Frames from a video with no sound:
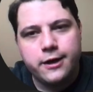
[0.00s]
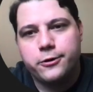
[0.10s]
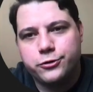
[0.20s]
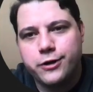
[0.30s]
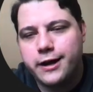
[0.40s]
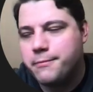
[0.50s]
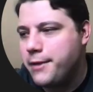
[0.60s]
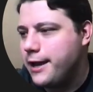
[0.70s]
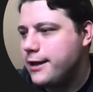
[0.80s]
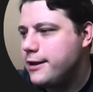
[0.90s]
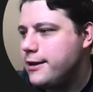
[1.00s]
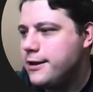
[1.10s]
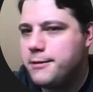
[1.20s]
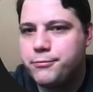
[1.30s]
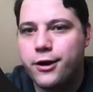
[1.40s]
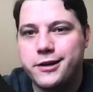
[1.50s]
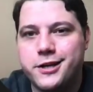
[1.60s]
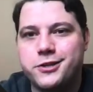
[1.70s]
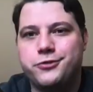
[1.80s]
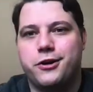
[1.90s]
try to make
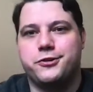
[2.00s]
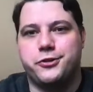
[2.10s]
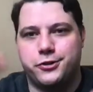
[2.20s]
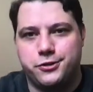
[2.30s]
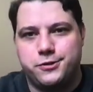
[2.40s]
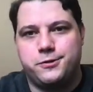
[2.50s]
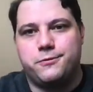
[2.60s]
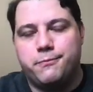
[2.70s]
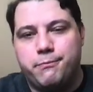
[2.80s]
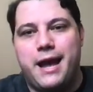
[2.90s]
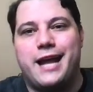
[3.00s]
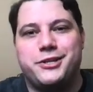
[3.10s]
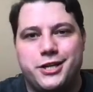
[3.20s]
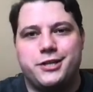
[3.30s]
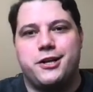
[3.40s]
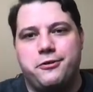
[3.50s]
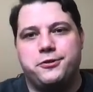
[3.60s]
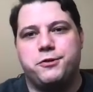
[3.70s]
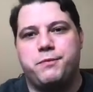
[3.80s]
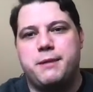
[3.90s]
project structures match each other
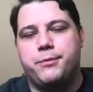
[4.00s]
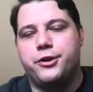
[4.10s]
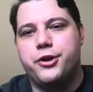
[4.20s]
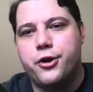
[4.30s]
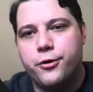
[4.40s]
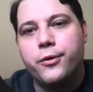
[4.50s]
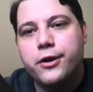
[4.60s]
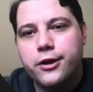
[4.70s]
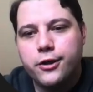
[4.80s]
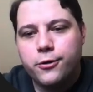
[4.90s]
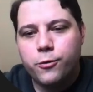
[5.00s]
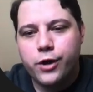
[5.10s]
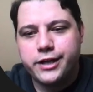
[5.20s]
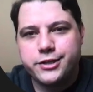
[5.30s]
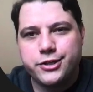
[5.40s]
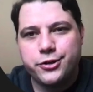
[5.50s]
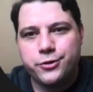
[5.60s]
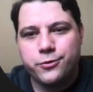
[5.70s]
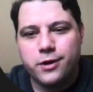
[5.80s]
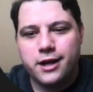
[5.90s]
so people know what
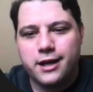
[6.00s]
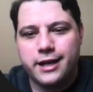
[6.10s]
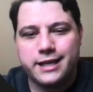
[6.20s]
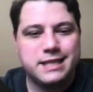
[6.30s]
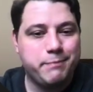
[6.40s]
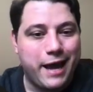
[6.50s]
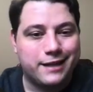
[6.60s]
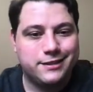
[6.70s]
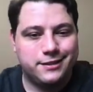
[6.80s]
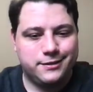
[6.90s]
to expect.